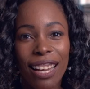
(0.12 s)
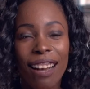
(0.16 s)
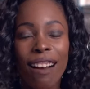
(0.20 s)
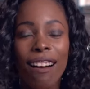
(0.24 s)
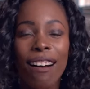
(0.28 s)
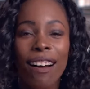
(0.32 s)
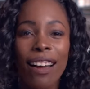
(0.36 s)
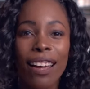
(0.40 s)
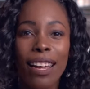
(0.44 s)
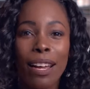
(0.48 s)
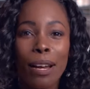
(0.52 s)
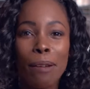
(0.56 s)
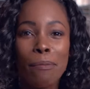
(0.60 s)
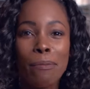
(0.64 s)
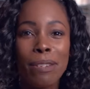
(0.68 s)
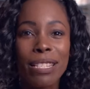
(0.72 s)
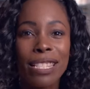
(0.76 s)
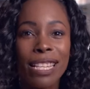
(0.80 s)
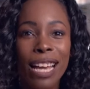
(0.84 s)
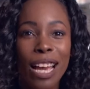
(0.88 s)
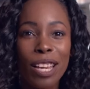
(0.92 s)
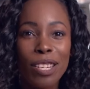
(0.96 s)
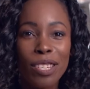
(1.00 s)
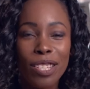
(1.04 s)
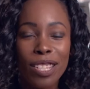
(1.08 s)
Hi, I'm
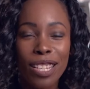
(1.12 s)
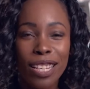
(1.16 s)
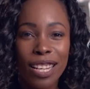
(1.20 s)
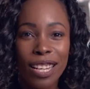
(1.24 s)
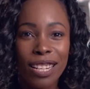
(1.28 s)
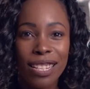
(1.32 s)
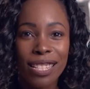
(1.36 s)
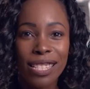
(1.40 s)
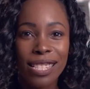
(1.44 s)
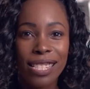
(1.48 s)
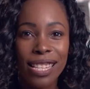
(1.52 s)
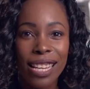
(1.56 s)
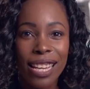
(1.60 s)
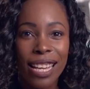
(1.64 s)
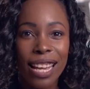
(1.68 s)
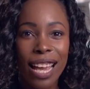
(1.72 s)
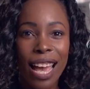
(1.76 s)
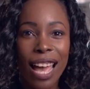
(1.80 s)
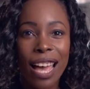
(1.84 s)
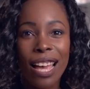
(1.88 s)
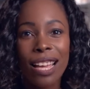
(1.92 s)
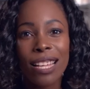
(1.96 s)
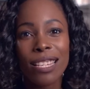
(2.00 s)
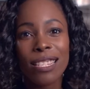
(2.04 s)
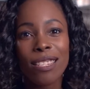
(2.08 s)
Natasha
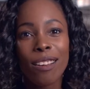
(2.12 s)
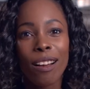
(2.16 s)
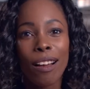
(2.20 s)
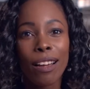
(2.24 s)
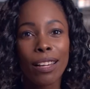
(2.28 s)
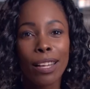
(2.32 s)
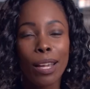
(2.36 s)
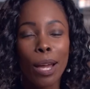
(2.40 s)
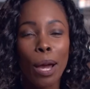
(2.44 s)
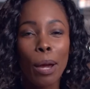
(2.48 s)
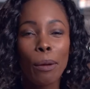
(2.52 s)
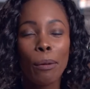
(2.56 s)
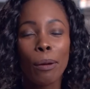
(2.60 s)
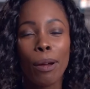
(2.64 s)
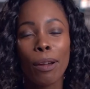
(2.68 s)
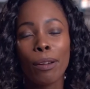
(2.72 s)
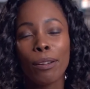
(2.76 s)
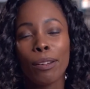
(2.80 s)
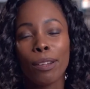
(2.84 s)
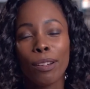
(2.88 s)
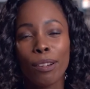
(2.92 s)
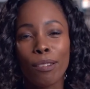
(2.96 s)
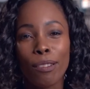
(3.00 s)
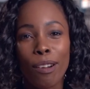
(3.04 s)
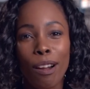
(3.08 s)
and I
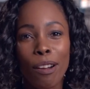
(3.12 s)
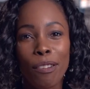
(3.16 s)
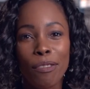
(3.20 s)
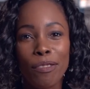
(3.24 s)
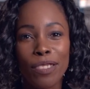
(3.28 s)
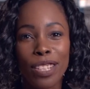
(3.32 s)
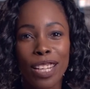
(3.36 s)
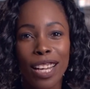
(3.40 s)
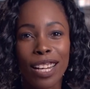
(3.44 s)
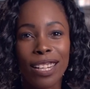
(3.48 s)
co-own Crafty